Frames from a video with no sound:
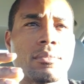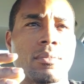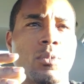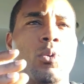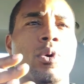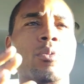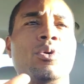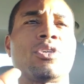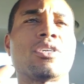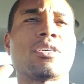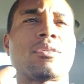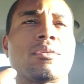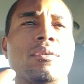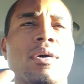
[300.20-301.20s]
Where we was
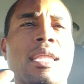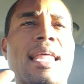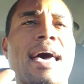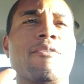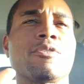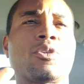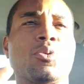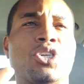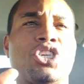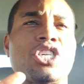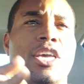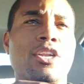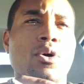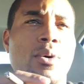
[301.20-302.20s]
just, a lot of us was
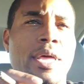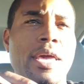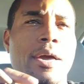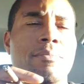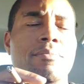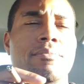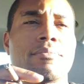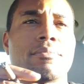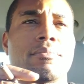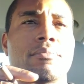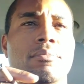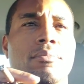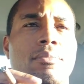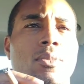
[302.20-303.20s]
shitting on him
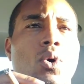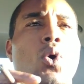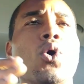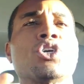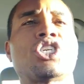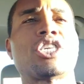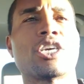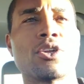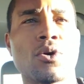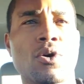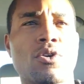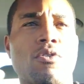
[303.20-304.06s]
or shitting on